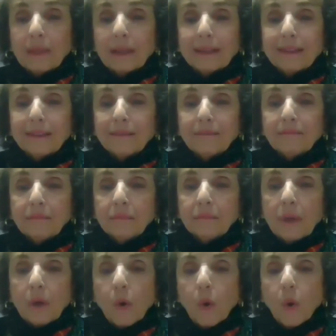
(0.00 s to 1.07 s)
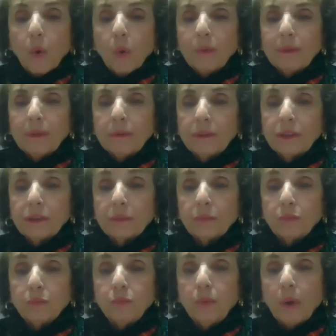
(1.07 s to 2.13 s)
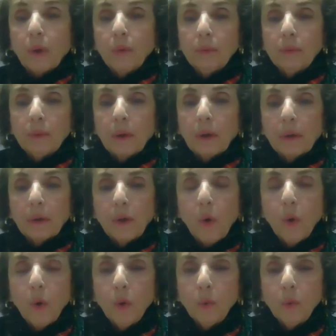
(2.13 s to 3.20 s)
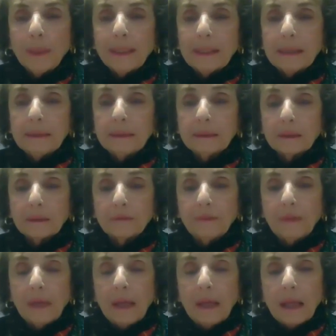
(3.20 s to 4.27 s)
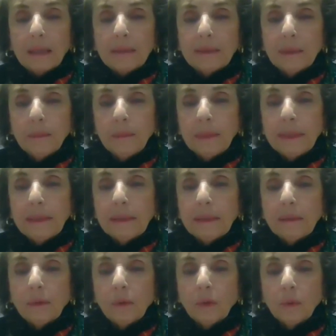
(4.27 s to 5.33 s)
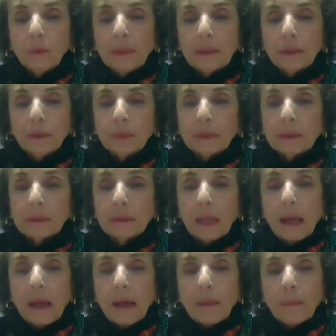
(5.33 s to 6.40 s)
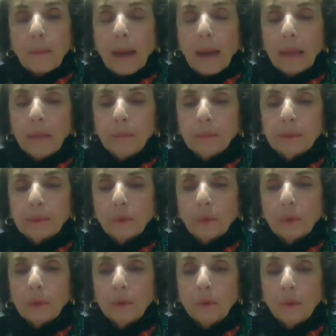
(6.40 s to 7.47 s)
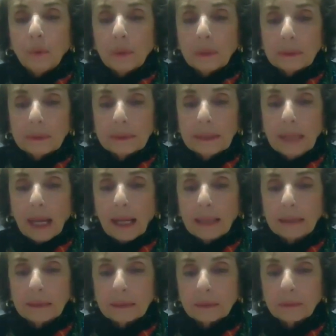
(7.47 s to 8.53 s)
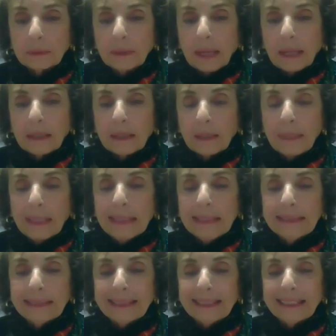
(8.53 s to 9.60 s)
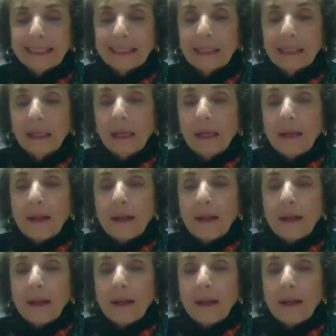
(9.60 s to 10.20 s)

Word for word: uh, whole, uh, just road uh, hallways of dimly lit hallways with pipes all along the sides. There's a lot of them hissing,